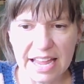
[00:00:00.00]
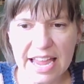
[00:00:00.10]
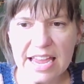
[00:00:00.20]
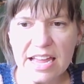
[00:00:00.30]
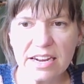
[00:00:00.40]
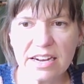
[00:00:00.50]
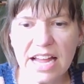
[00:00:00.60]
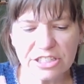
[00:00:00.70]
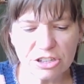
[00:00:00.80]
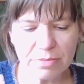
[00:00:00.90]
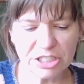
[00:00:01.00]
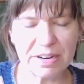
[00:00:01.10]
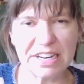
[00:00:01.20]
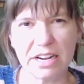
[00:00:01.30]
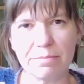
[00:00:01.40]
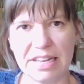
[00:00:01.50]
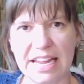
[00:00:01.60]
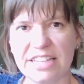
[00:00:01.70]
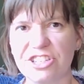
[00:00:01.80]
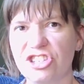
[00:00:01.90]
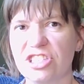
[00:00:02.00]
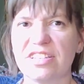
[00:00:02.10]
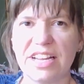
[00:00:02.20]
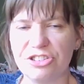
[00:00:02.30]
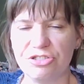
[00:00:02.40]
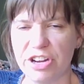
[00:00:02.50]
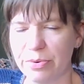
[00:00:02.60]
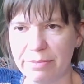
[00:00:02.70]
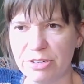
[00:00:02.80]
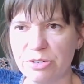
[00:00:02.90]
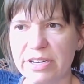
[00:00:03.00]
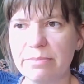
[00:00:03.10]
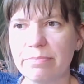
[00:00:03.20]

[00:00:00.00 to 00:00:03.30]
And not so much my knitting plans as just to let you know what I'm doing,